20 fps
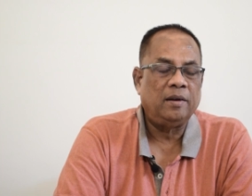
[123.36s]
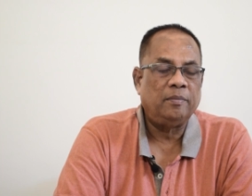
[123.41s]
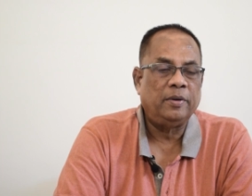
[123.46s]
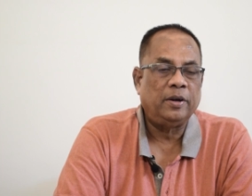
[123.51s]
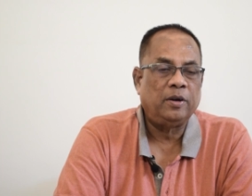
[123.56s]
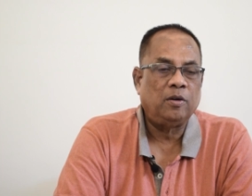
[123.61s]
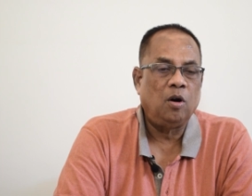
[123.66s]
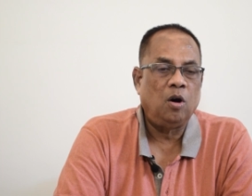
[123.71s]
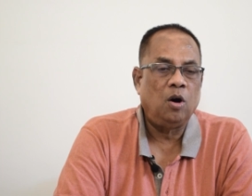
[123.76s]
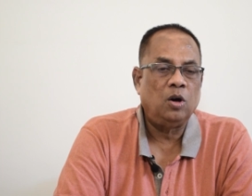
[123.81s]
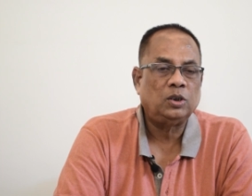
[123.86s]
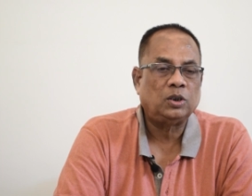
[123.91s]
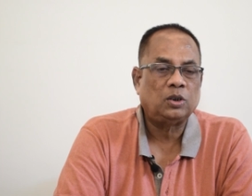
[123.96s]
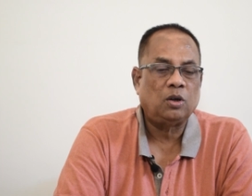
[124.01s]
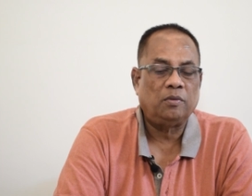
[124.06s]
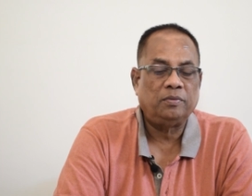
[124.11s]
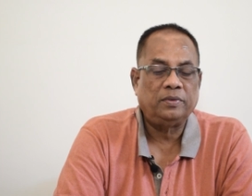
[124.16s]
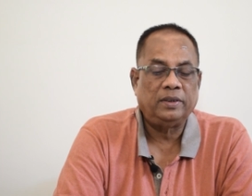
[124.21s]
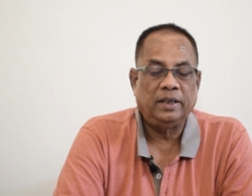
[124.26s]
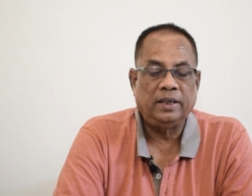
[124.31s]
because
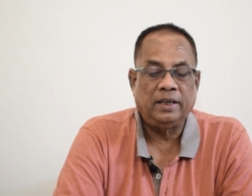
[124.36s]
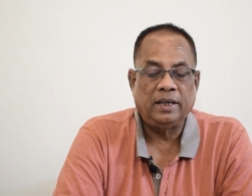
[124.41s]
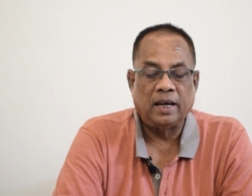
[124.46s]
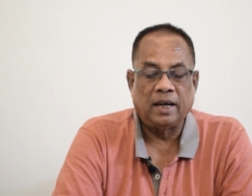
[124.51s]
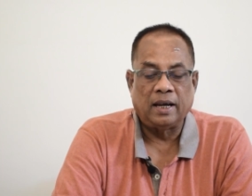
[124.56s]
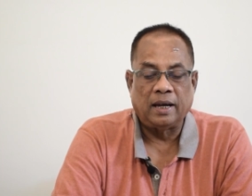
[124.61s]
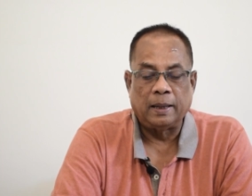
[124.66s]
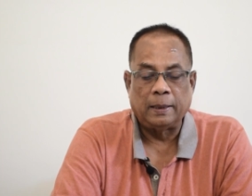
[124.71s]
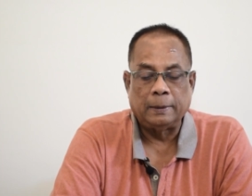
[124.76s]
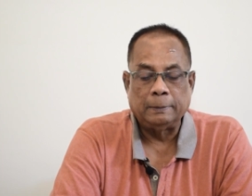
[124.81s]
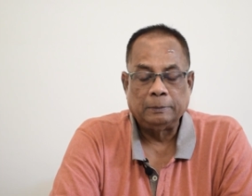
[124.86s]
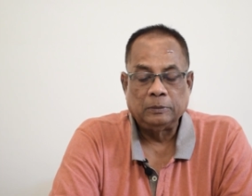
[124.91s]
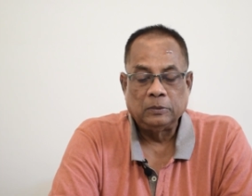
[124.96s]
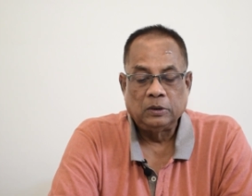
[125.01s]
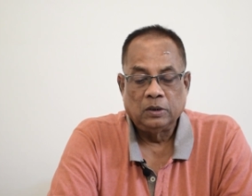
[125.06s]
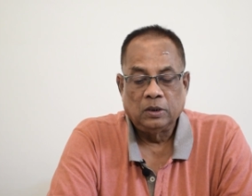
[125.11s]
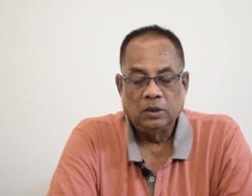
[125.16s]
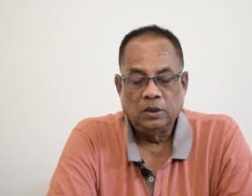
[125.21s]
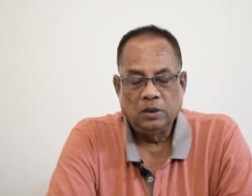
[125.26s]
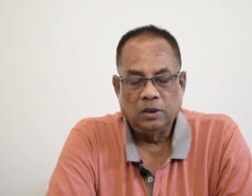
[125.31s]
of the uh,
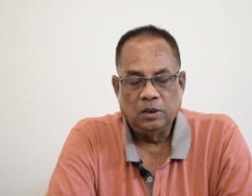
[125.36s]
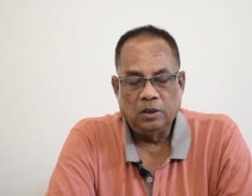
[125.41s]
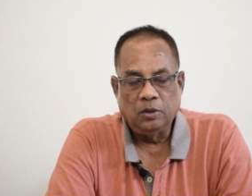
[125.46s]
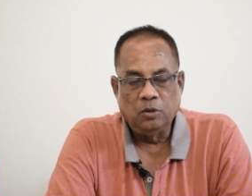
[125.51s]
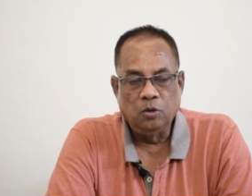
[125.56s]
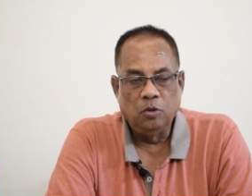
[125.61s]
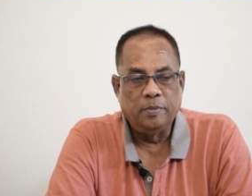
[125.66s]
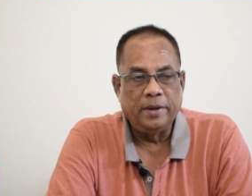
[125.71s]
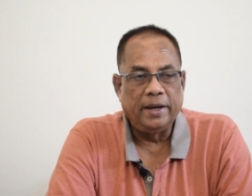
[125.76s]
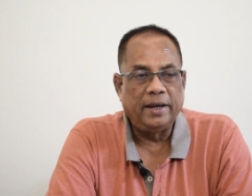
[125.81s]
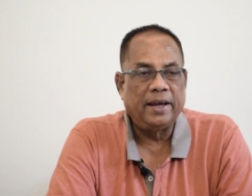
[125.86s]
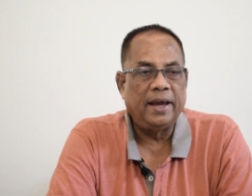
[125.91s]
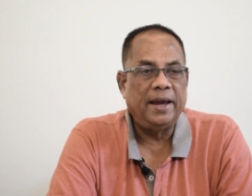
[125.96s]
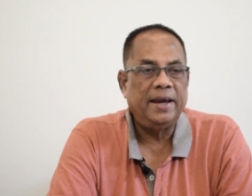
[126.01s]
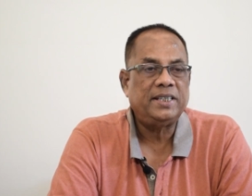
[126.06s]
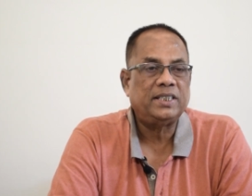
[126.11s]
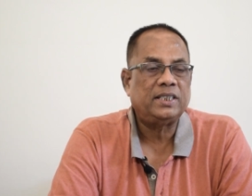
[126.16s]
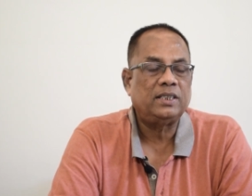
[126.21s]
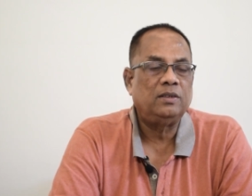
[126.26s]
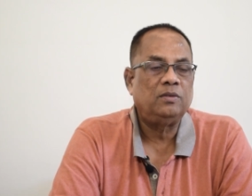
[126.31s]

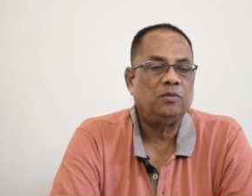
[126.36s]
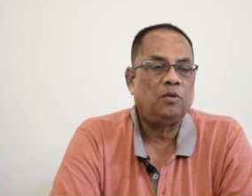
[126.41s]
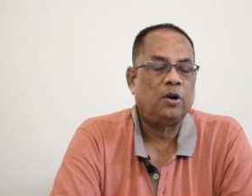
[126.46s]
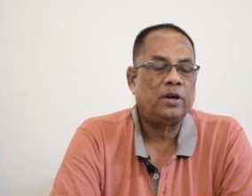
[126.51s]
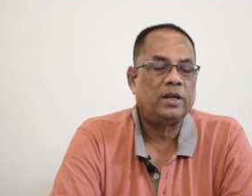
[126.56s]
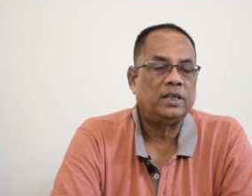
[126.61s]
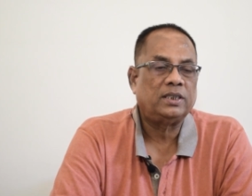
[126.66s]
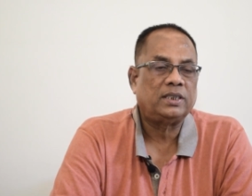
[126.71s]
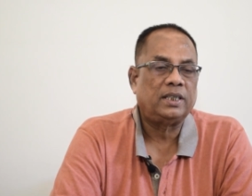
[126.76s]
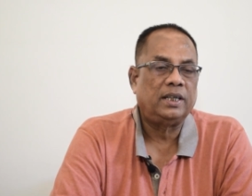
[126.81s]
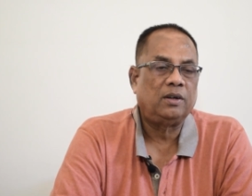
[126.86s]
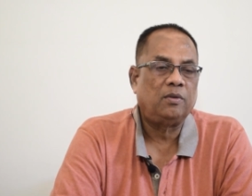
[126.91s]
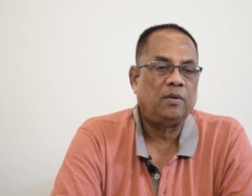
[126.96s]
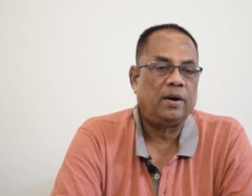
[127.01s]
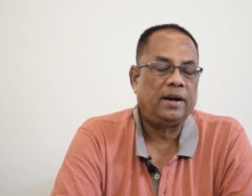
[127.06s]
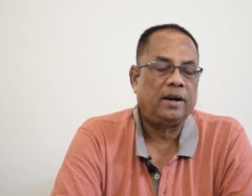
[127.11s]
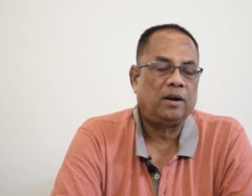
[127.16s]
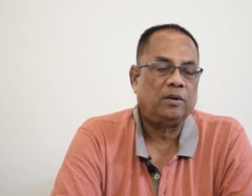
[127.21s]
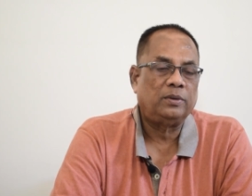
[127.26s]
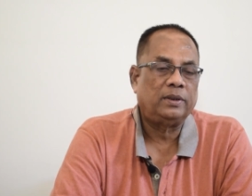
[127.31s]
lubrication what is
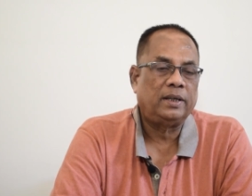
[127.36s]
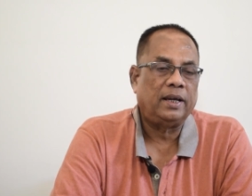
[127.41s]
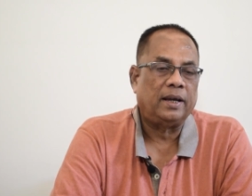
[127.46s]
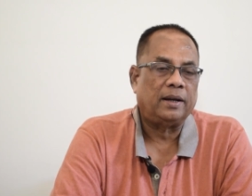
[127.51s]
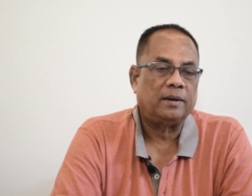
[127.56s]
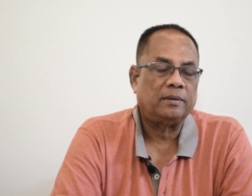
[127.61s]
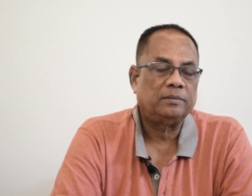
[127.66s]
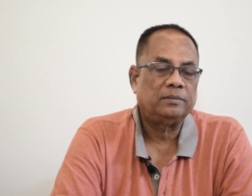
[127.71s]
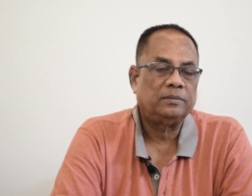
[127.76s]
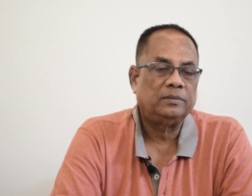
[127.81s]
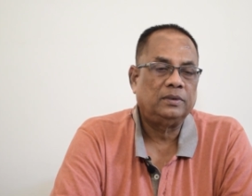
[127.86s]
required out there.